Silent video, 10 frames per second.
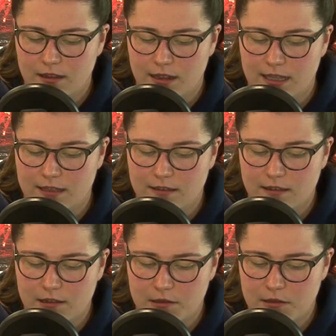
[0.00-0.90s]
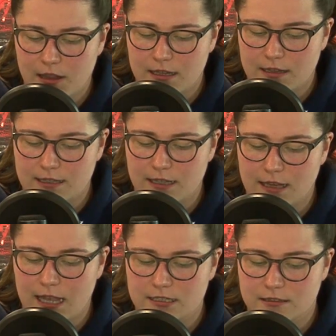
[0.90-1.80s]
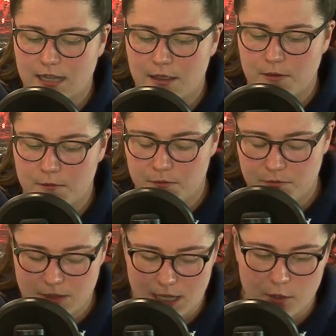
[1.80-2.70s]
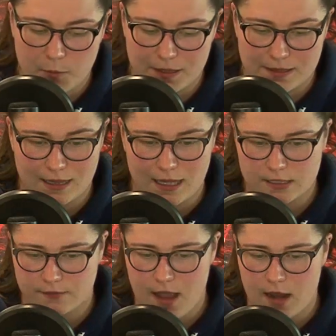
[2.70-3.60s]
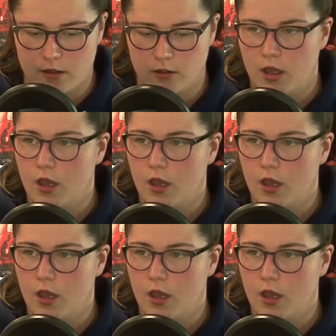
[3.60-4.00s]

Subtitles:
Like the last they got beaten the last final,